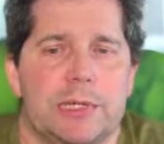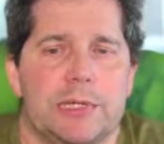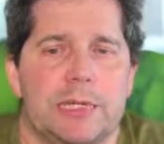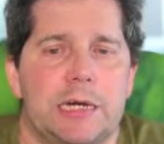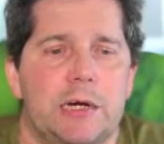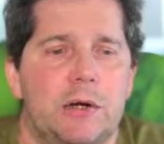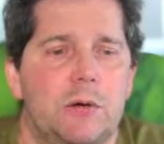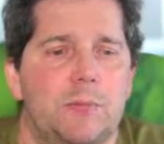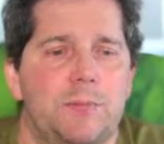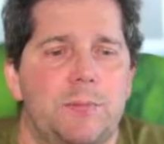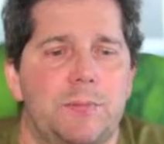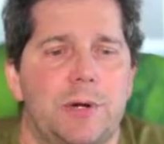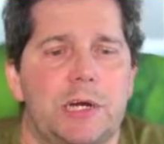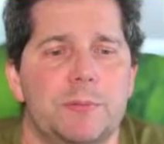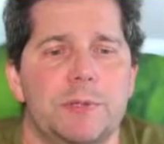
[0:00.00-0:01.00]
Now,
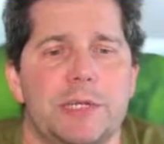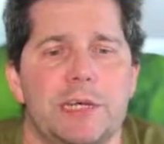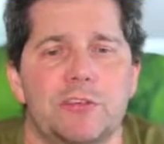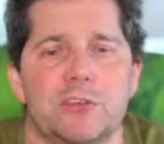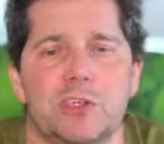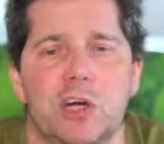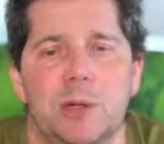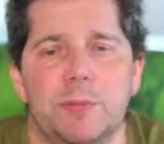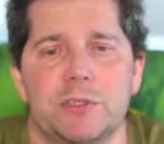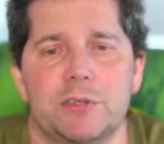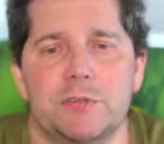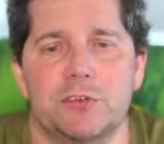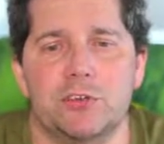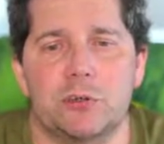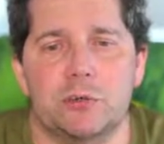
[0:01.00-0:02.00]
Pachman has a comment of
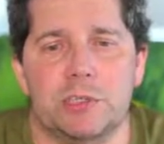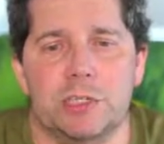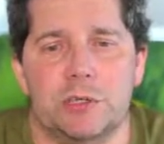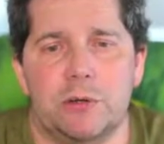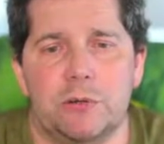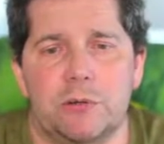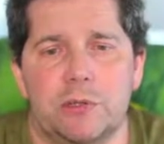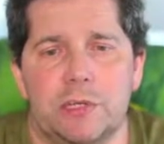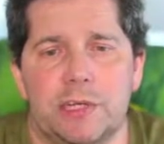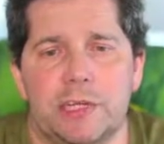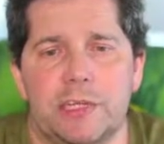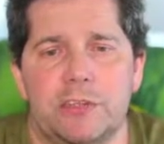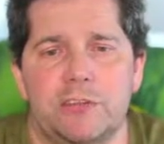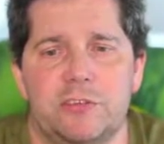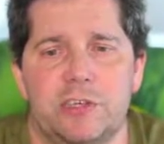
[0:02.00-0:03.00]
his own here, and
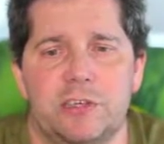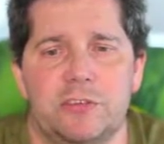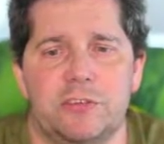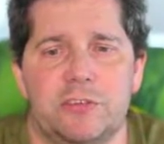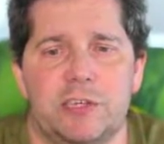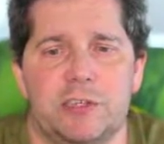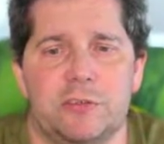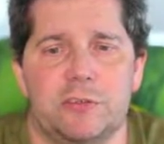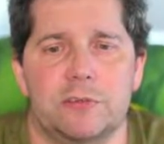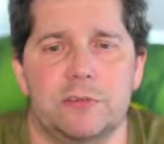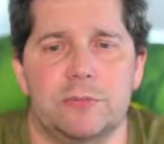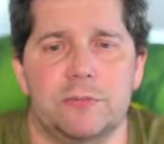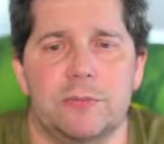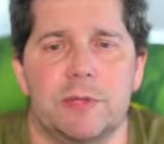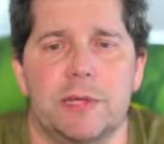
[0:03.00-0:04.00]
he says that
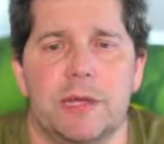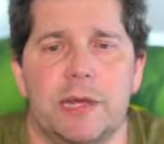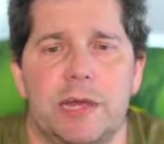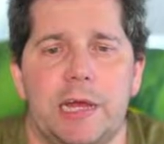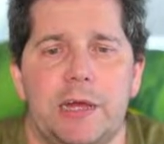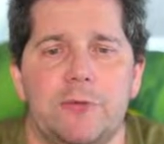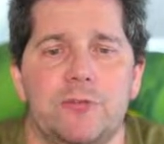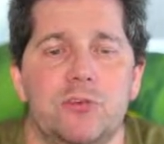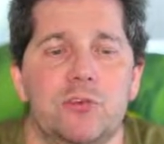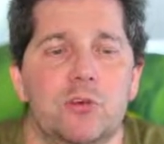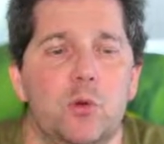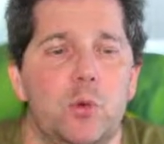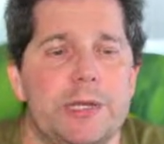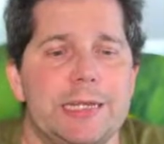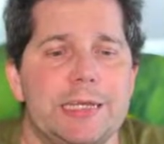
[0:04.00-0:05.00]
after
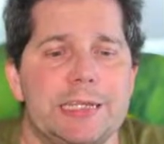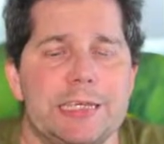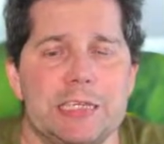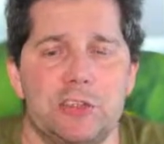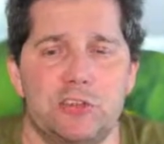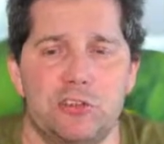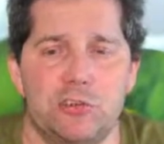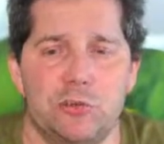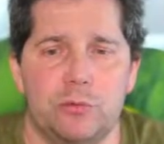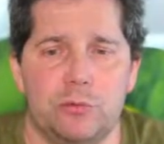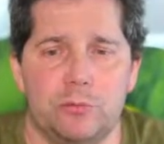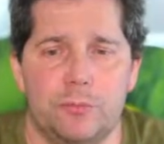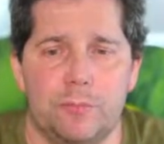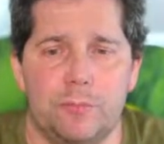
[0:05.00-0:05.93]
queen e2,